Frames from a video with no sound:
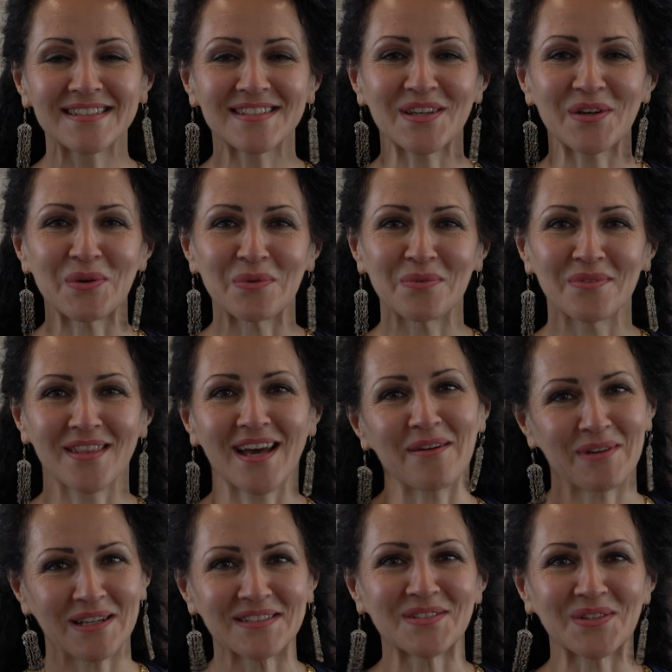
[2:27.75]
So
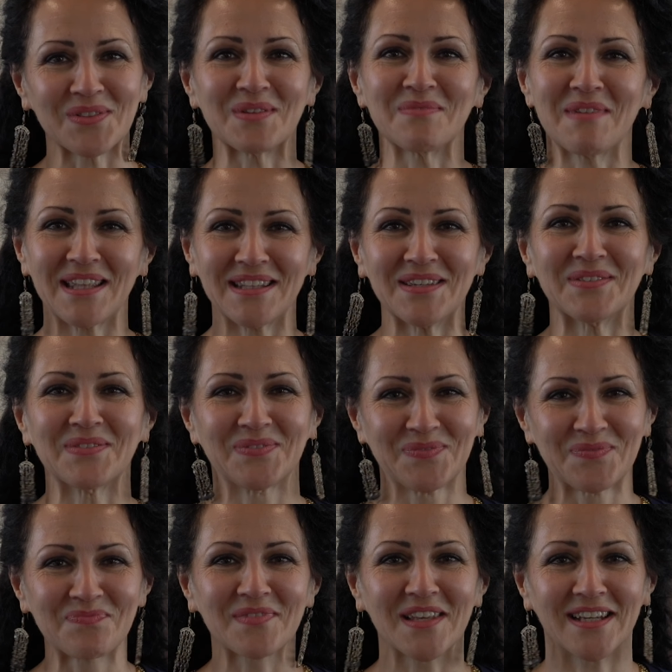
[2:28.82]
that went on the menu.
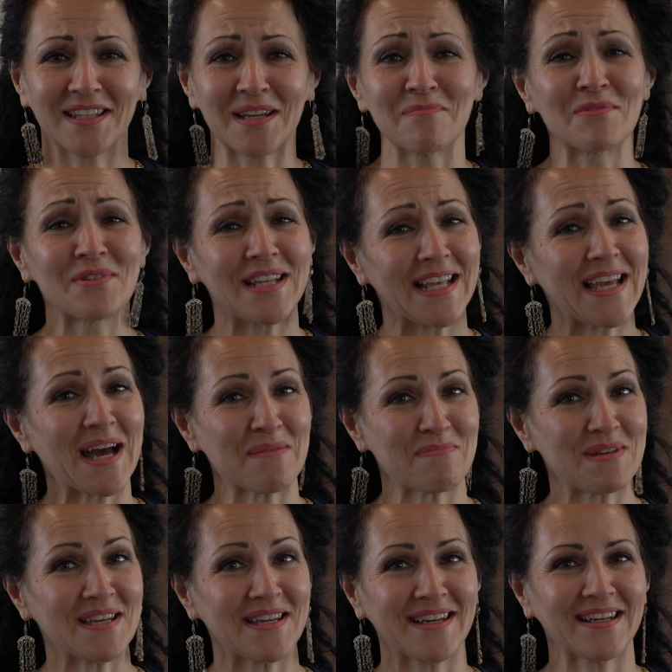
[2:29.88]
And I'm really
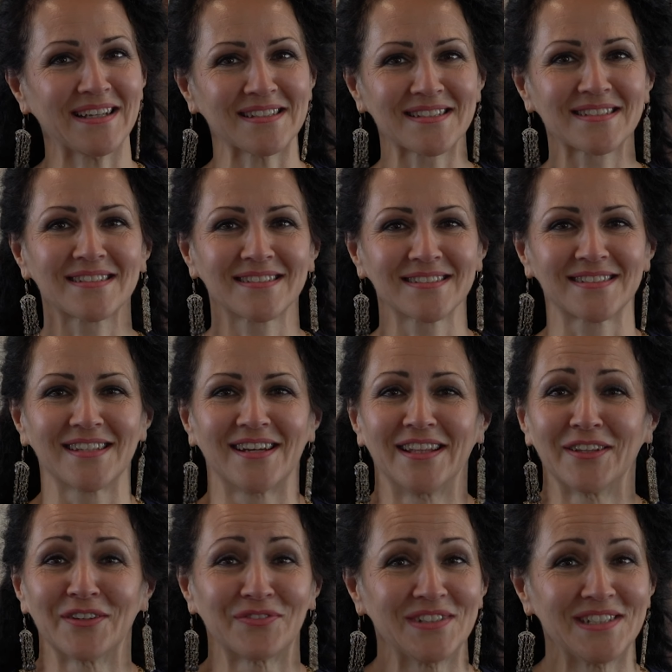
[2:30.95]
happy it has, because I
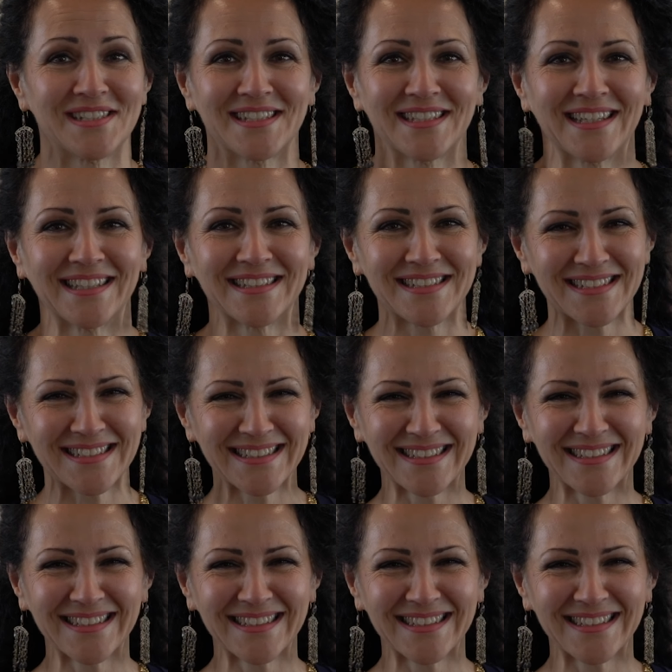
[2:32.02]
love eating it.